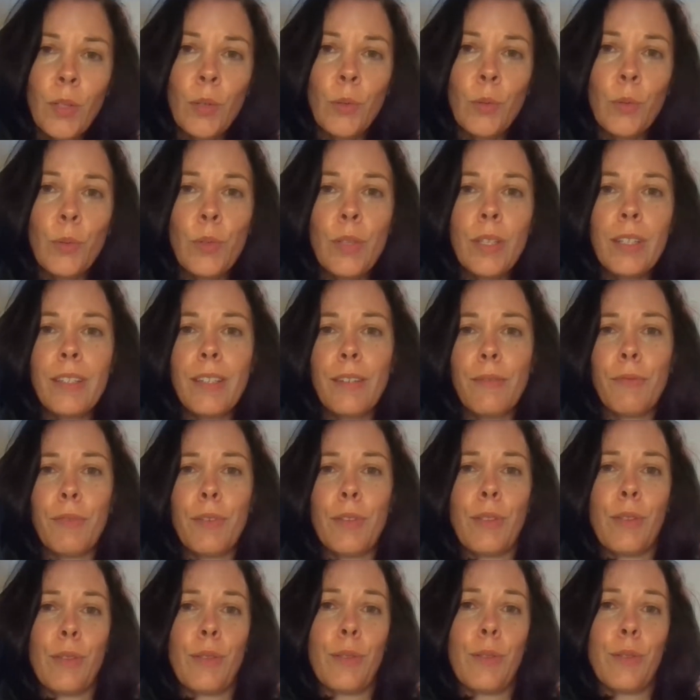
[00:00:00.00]
all the
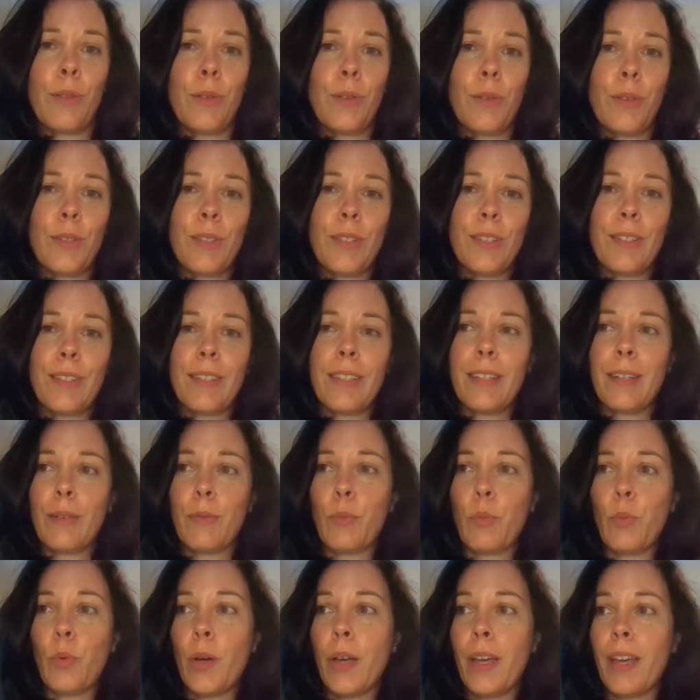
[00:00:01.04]
different thoughts
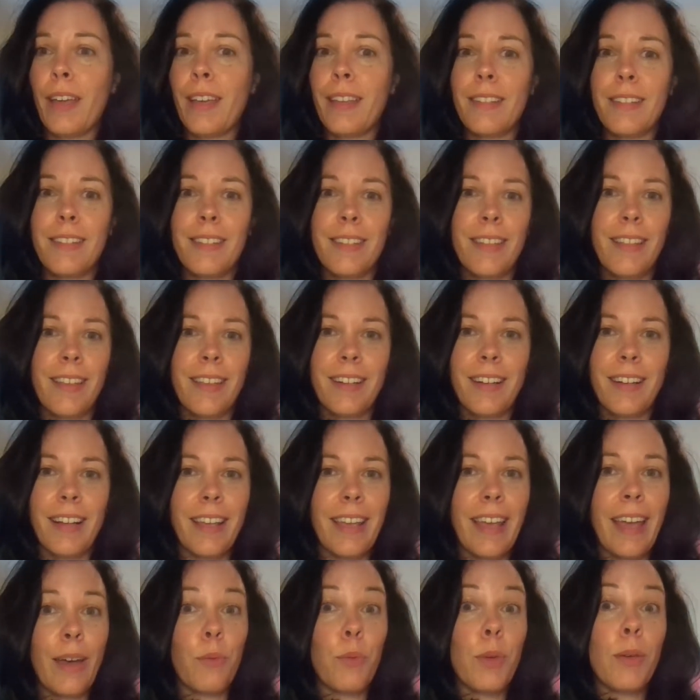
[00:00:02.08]
and words, that like
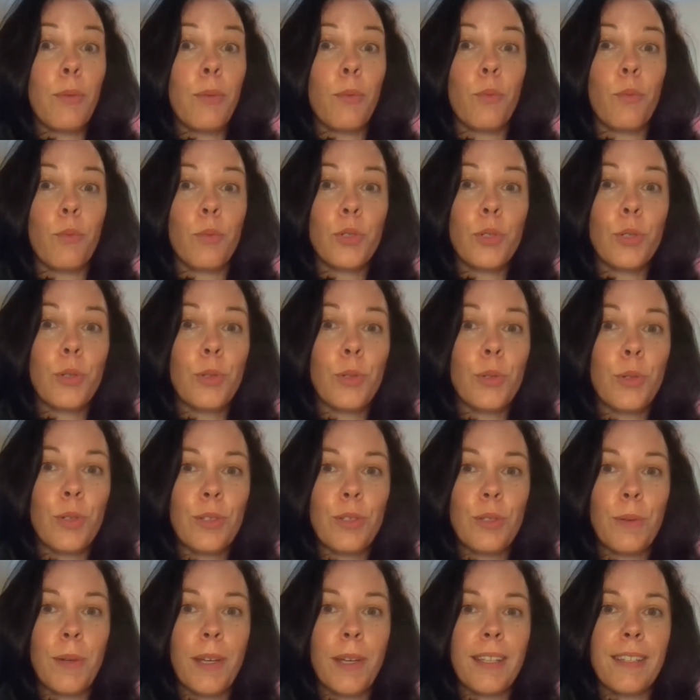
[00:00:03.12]
how we talk
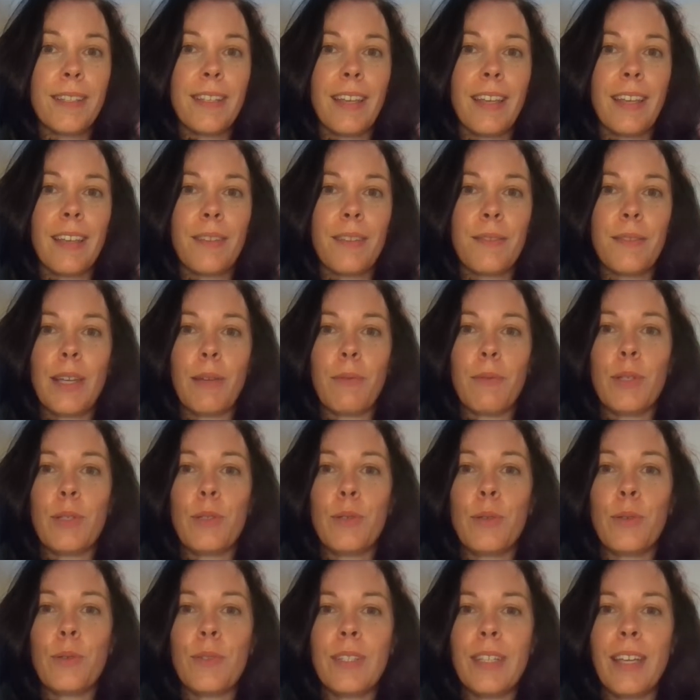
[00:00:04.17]
to ourselves, how we
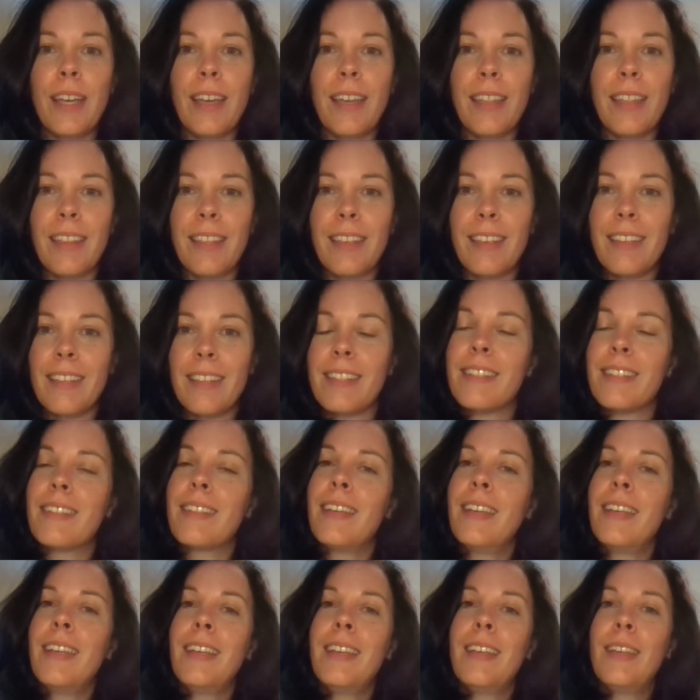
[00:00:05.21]
talk to others,
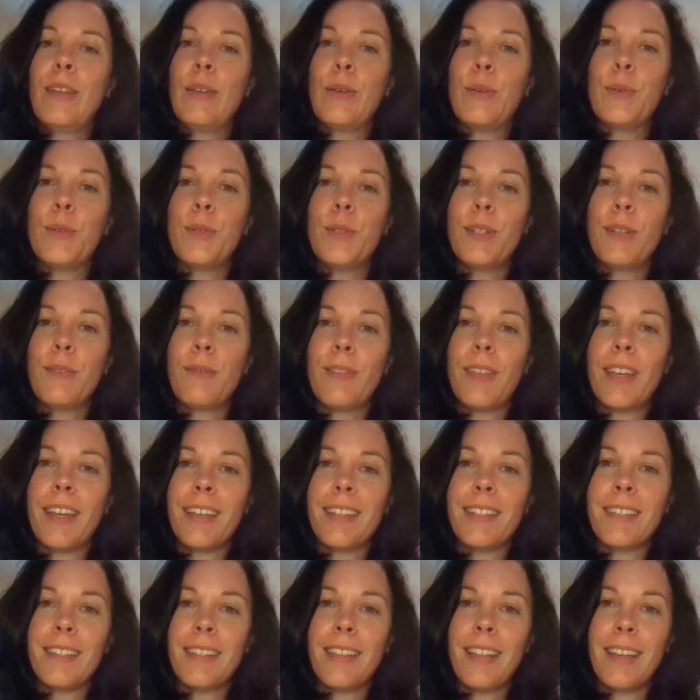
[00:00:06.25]
all of
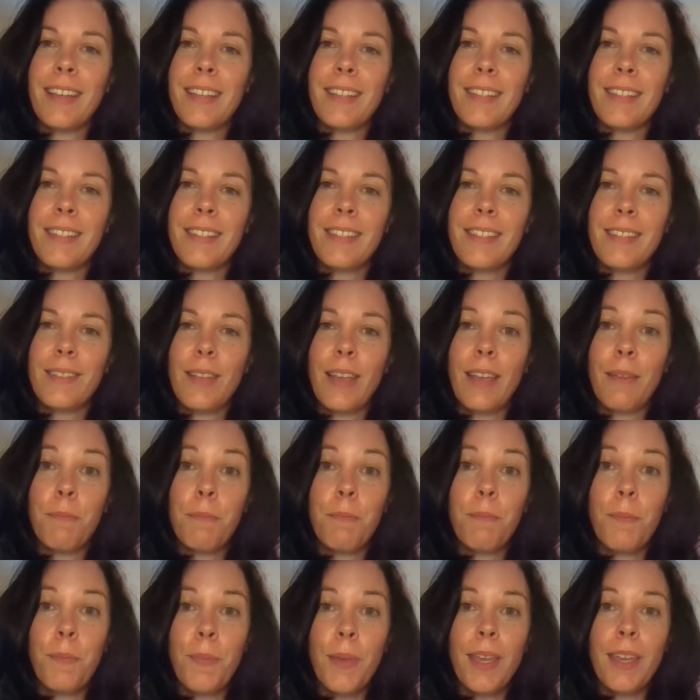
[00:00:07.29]
that. That's a
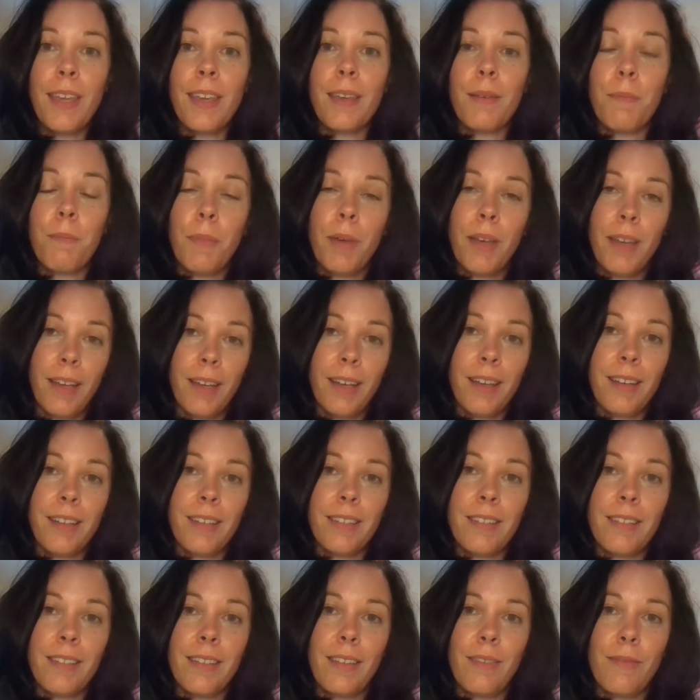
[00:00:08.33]
big
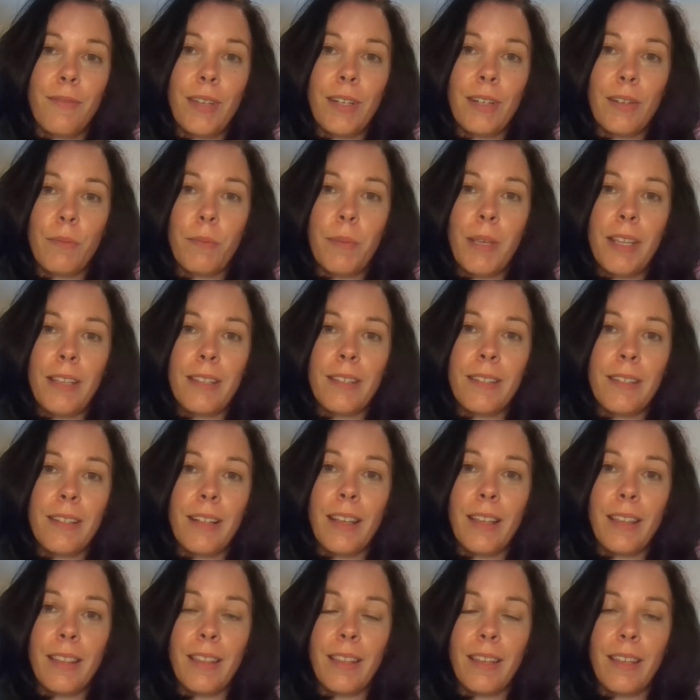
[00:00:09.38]
part of NLP. Is like